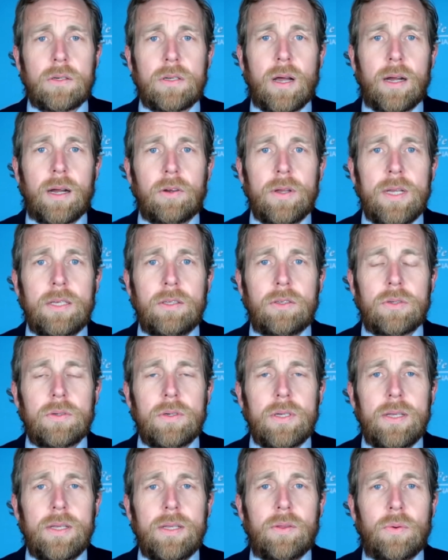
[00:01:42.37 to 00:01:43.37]
Todd
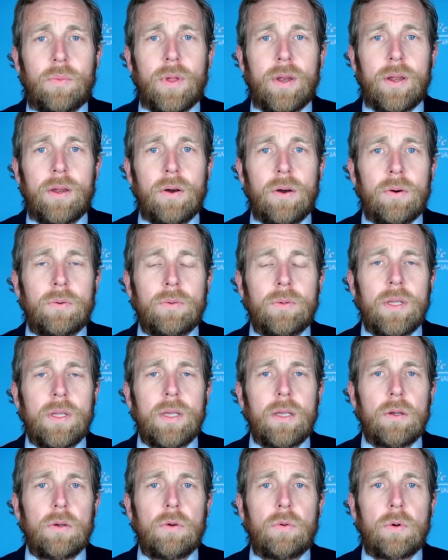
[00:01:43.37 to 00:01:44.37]
Greentree, the one and
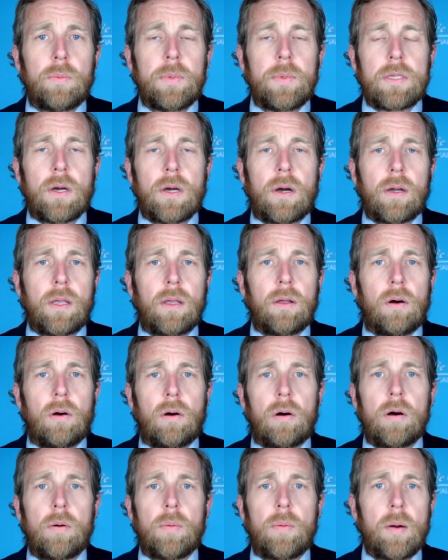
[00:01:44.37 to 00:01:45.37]
only, who will be talking
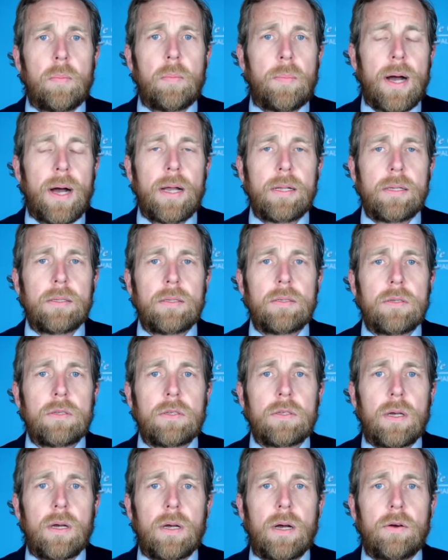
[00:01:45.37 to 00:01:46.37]
all about
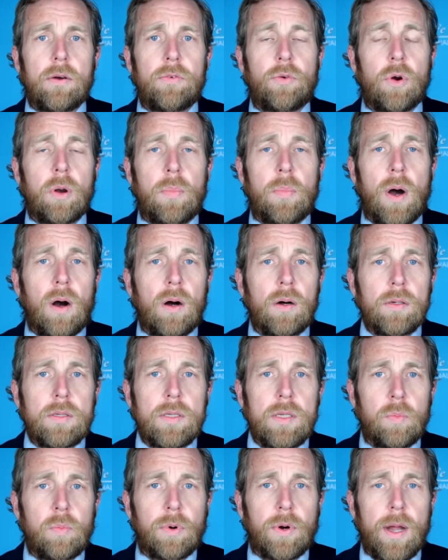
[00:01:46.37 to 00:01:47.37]
Biden's foreign
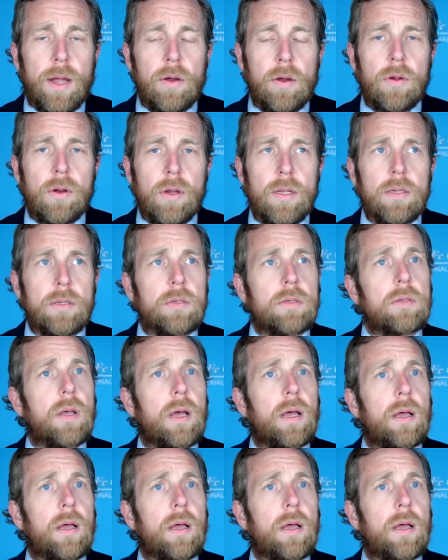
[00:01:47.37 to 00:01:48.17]
policy priorities,